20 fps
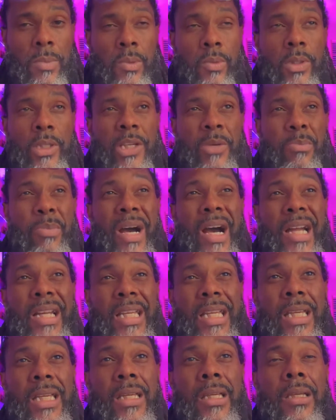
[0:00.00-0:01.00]
when your
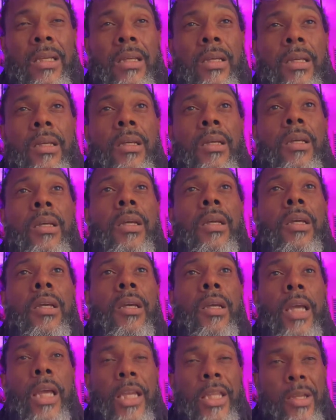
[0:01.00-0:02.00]
body
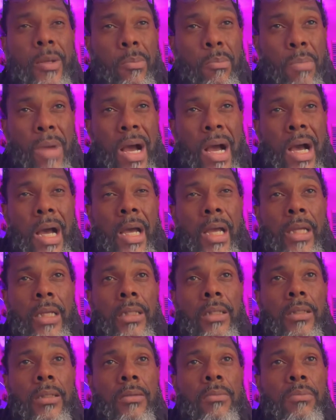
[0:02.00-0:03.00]
and your
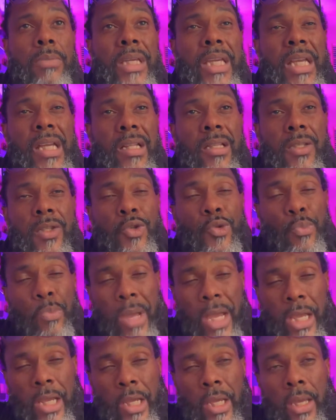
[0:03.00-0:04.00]
mind begins to
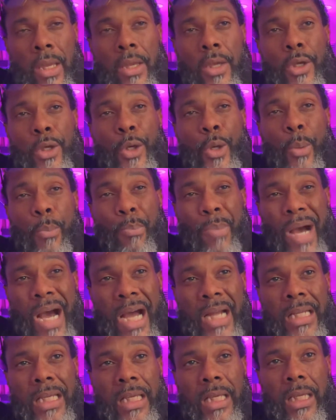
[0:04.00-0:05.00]
make your
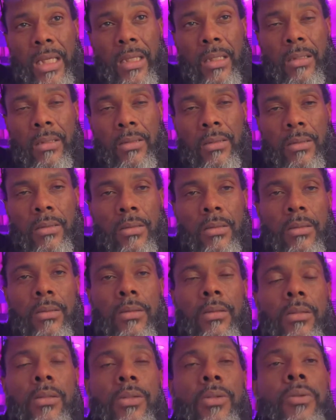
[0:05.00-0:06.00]
body
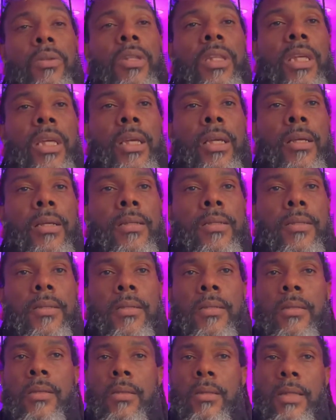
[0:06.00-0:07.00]
do
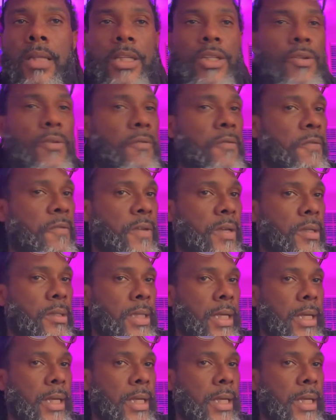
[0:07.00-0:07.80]
things that you feel